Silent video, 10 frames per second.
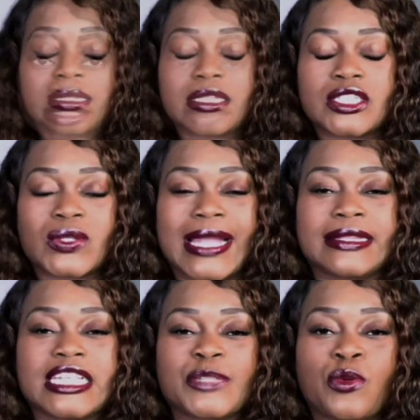So at
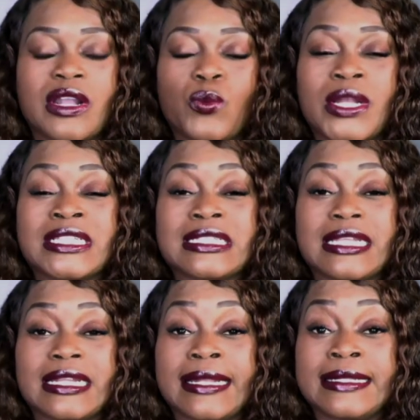this point, once
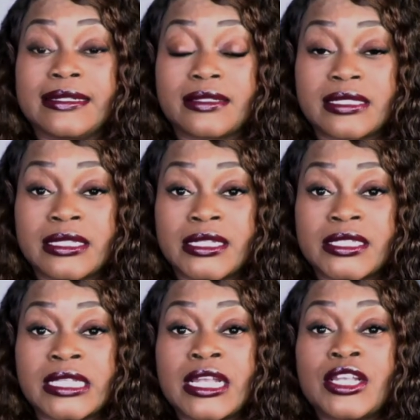Netta hears
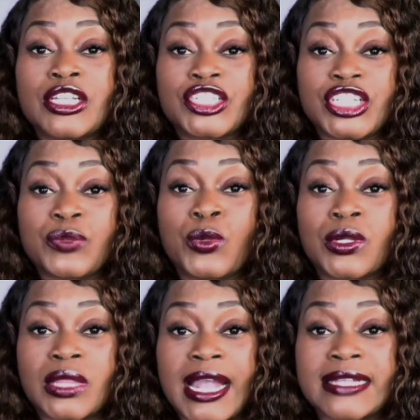this, she
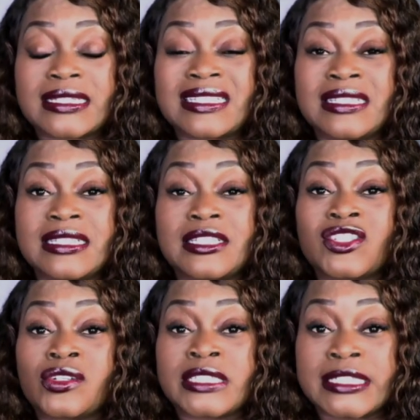realizes this is
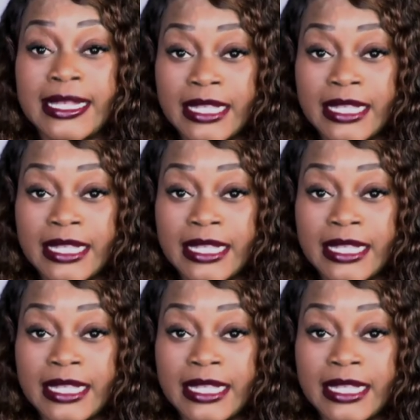her second